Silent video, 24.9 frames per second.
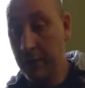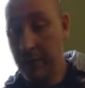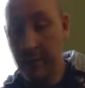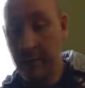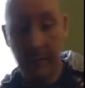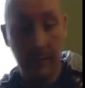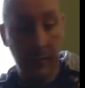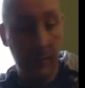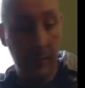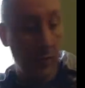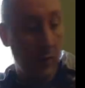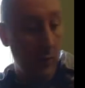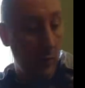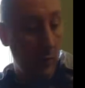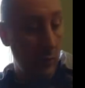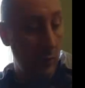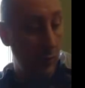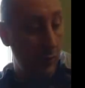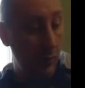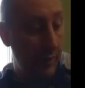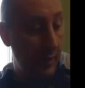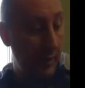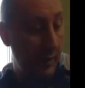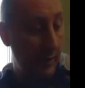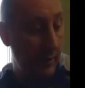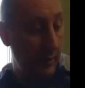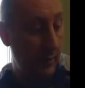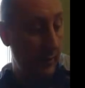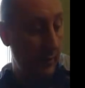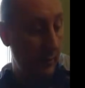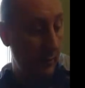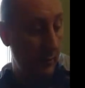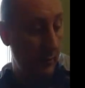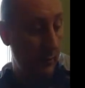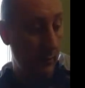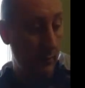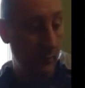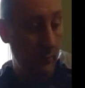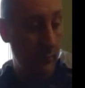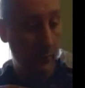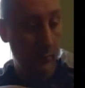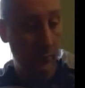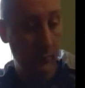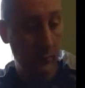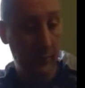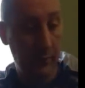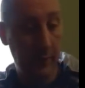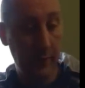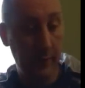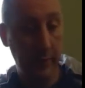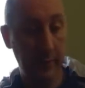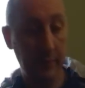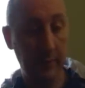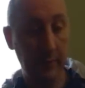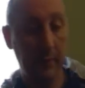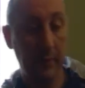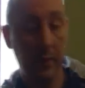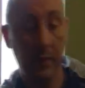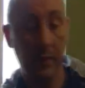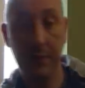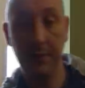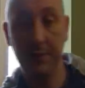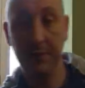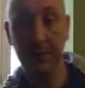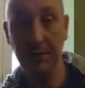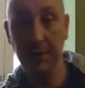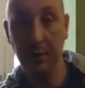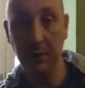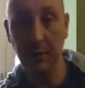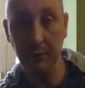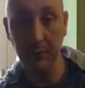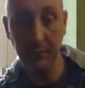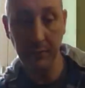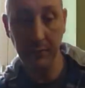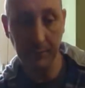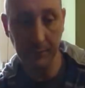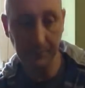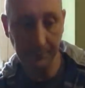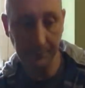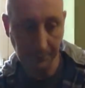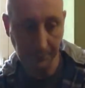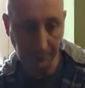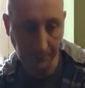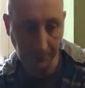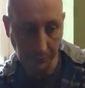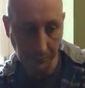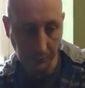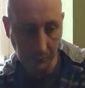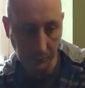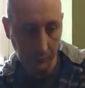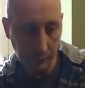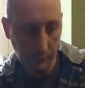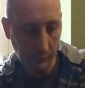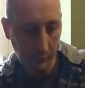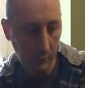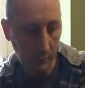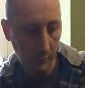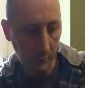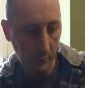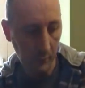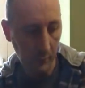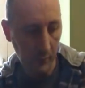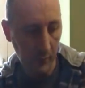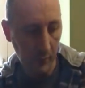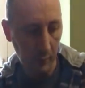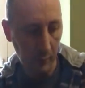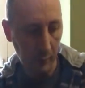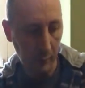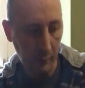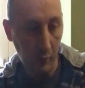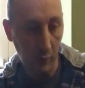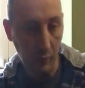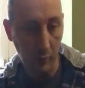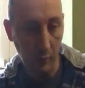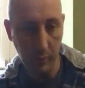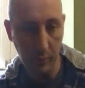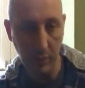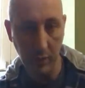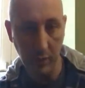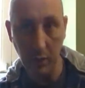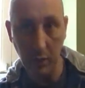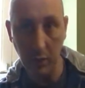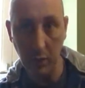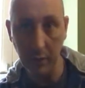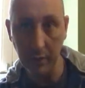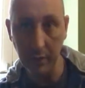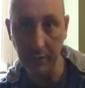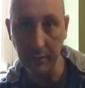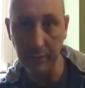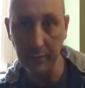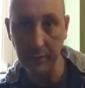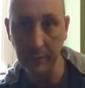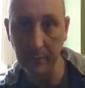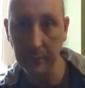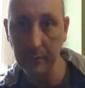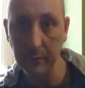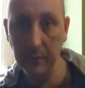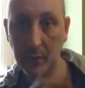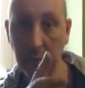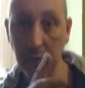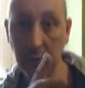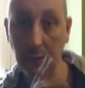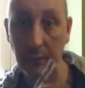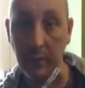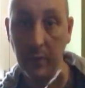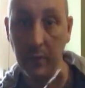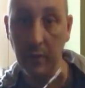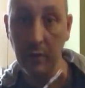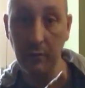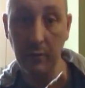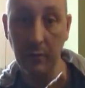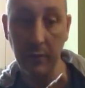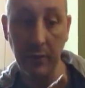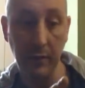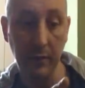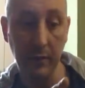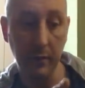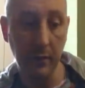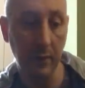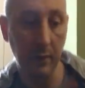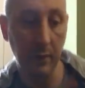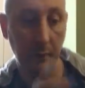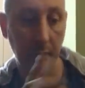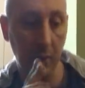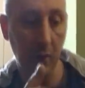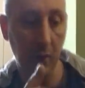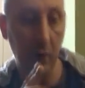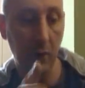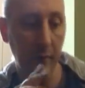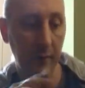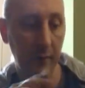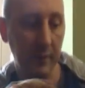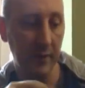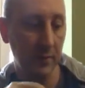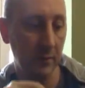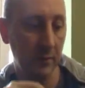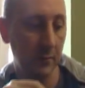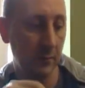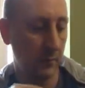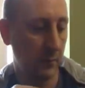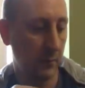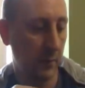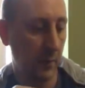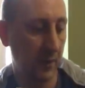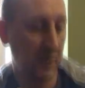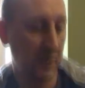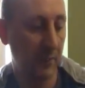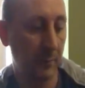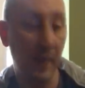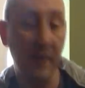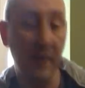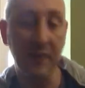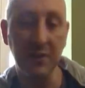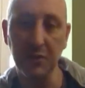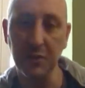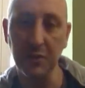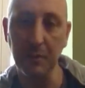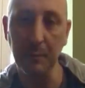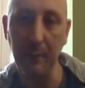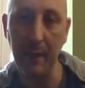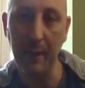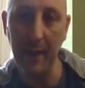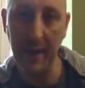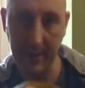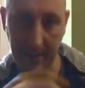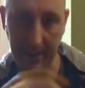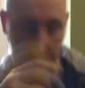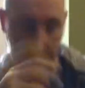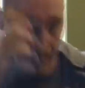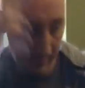trip, I will take the honey stove, but I'll put the hive converter on it, the hive expansion